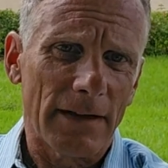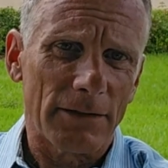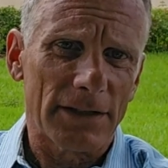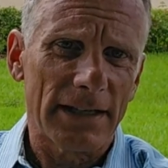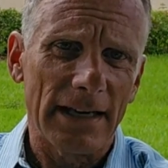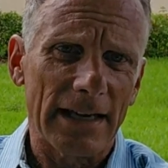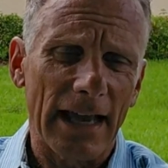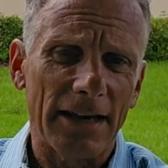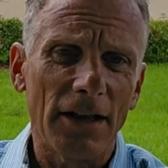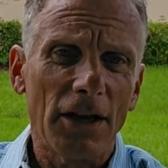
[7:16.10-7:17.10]
see
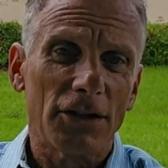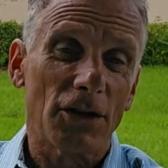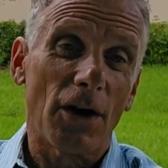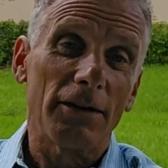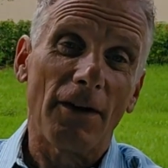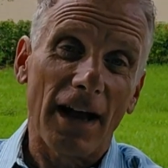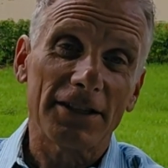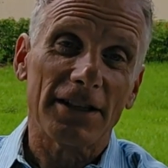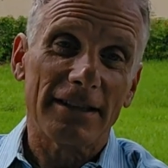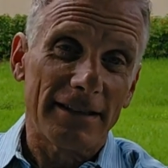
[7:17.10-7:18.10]
again. So I
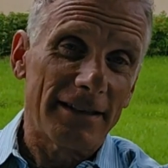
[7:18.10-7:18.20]
advise you